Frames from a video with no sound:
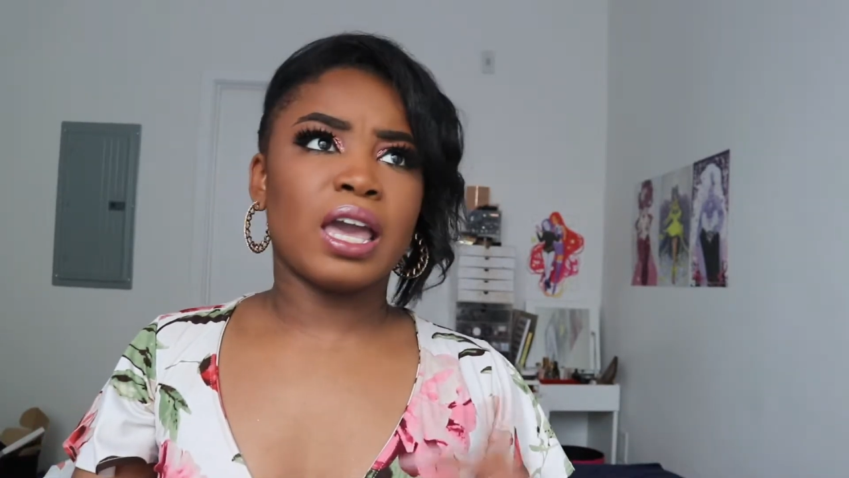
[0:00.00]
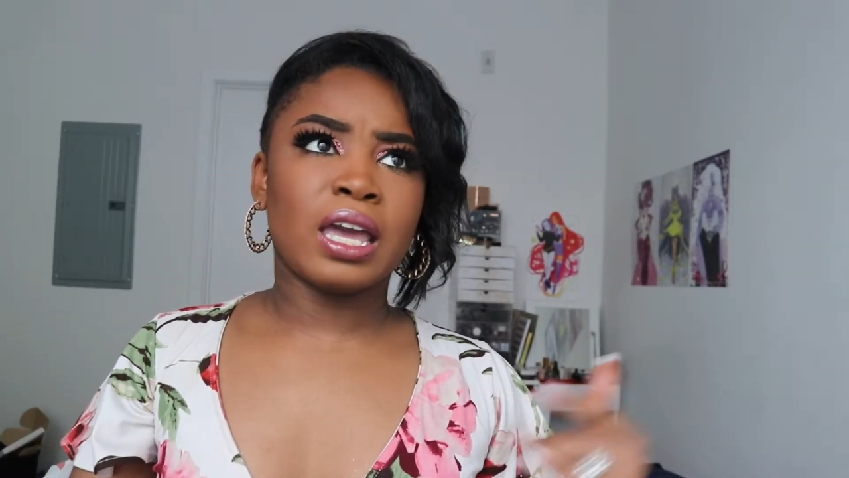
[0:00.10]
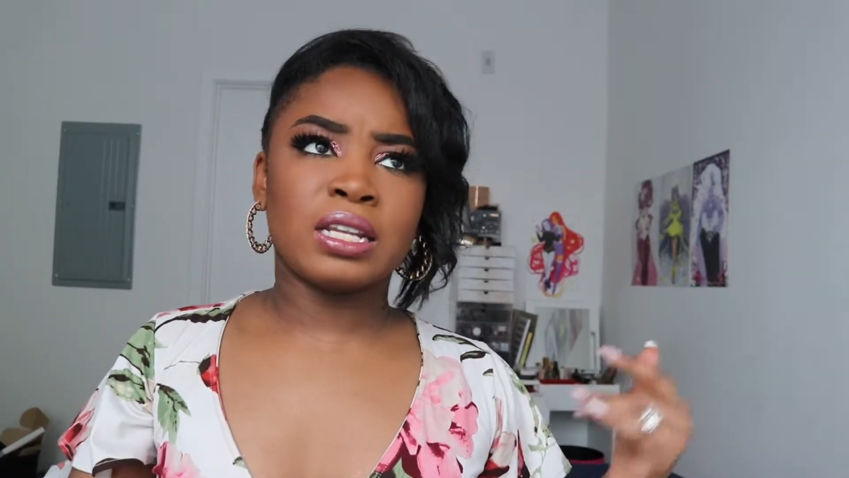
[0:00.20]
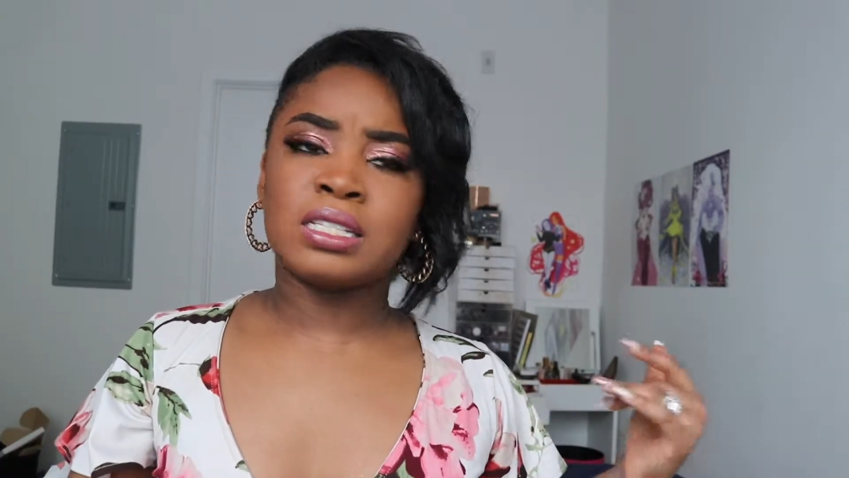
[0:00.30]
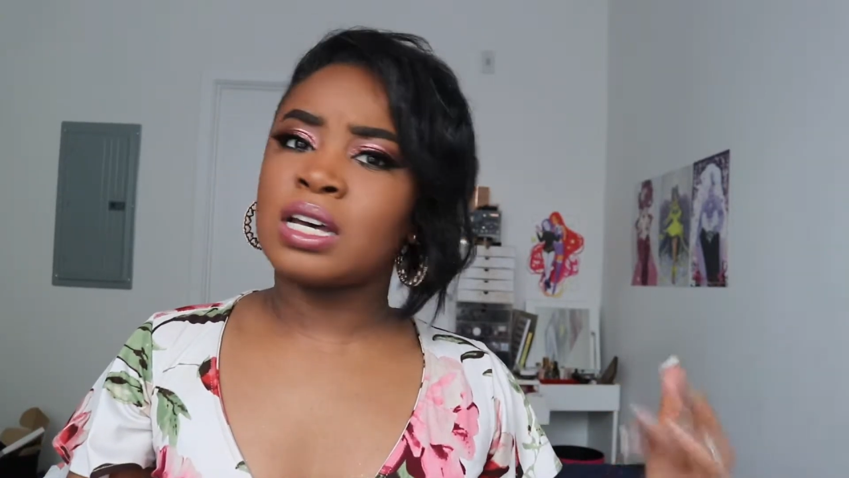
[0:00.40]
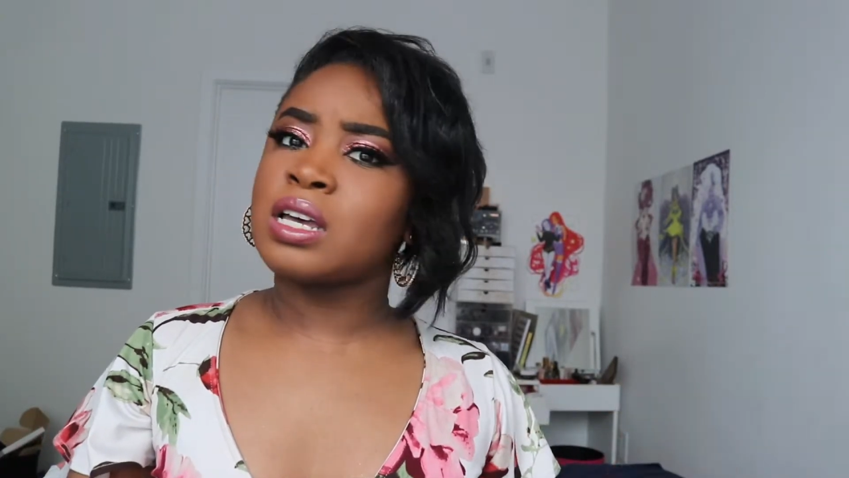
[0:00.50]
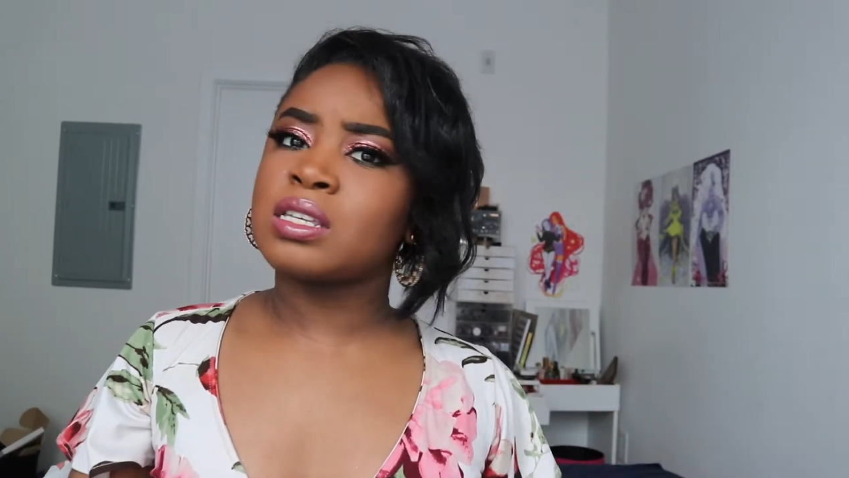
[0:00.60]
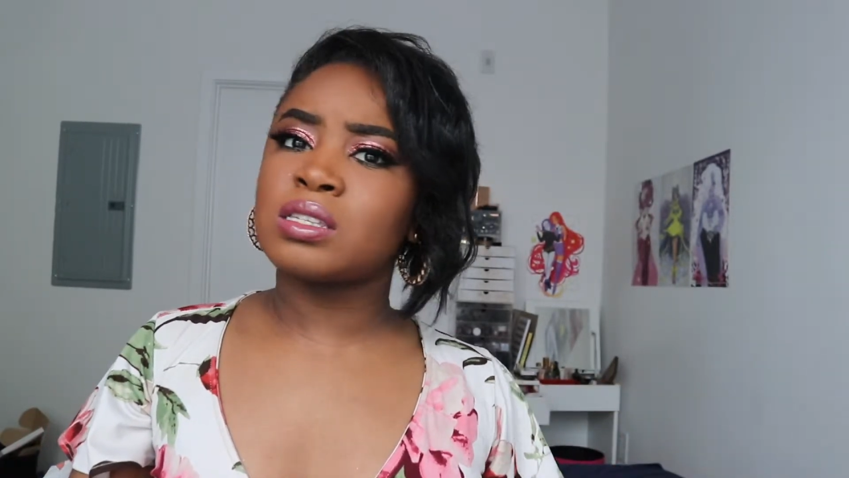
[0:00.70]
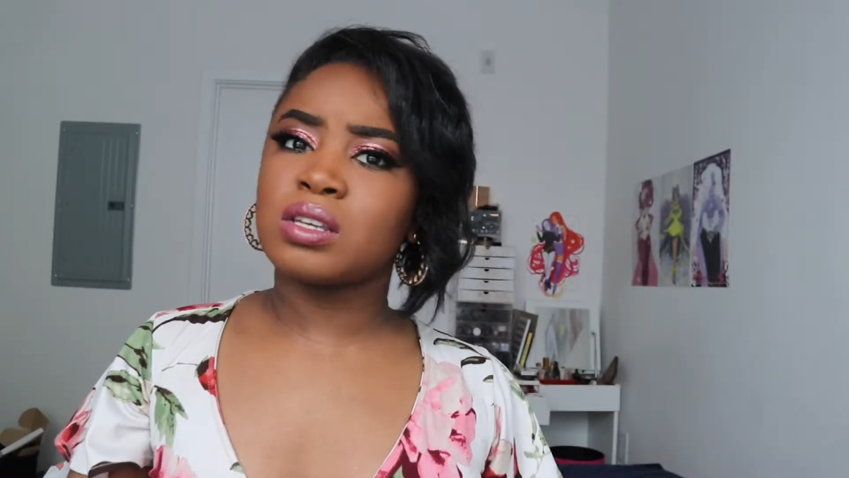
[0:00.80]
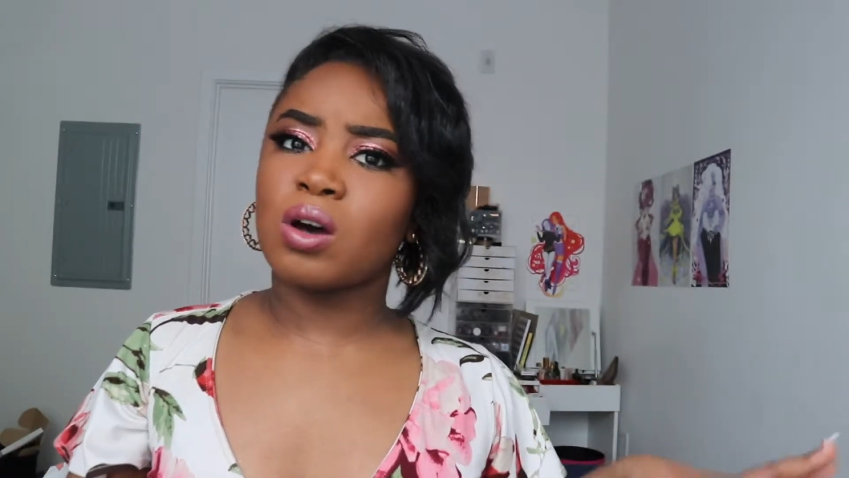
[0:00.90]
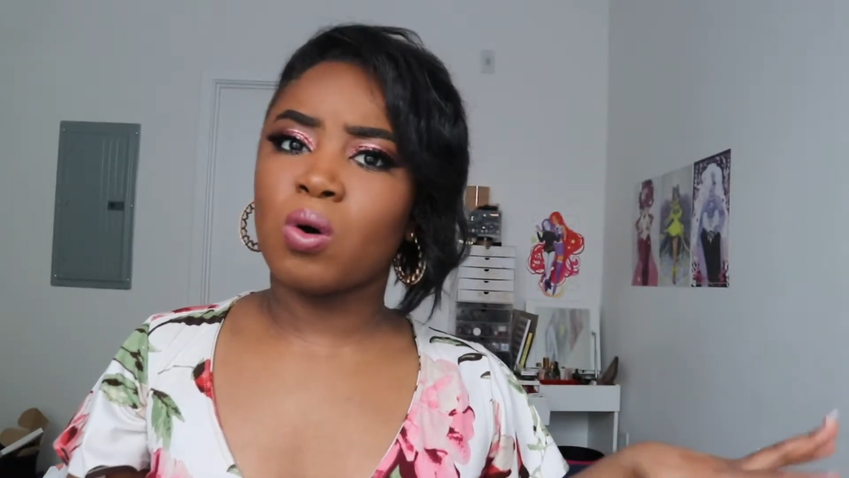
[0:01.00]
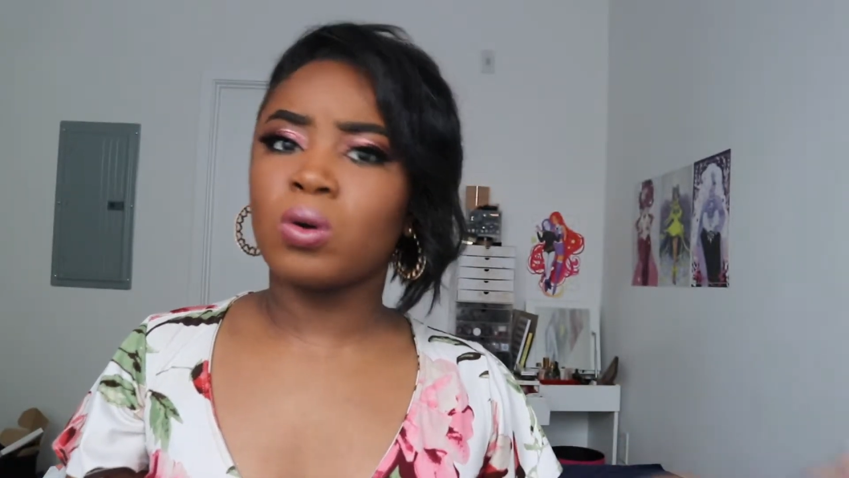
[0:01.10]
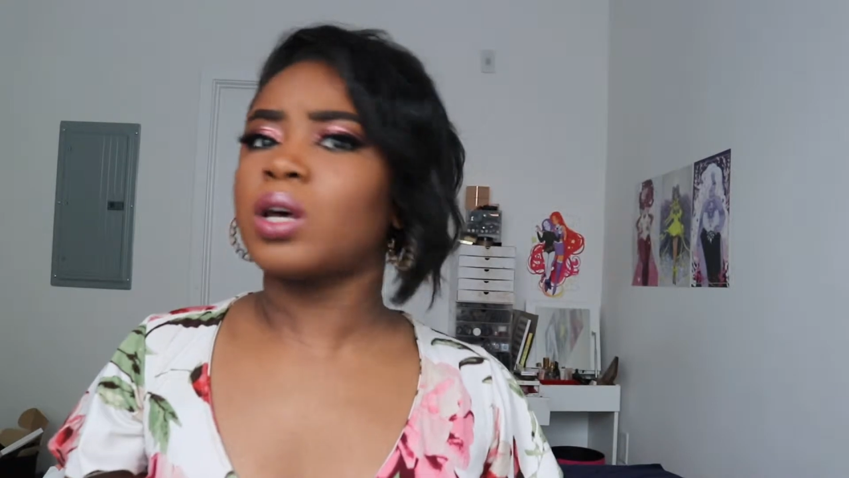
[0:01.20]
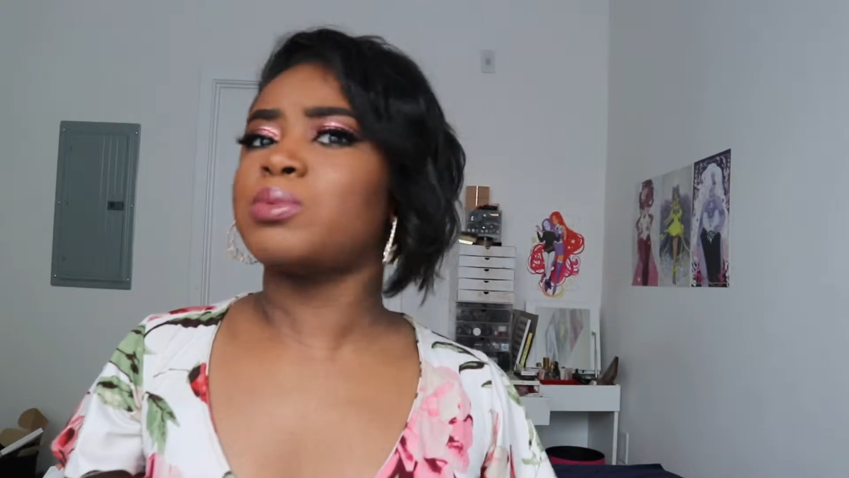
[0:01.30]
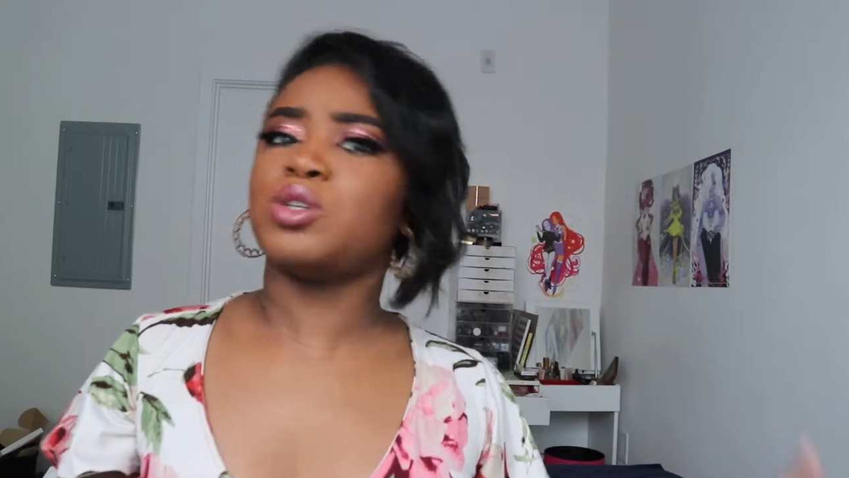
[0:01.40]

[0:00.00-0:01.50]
It does hold up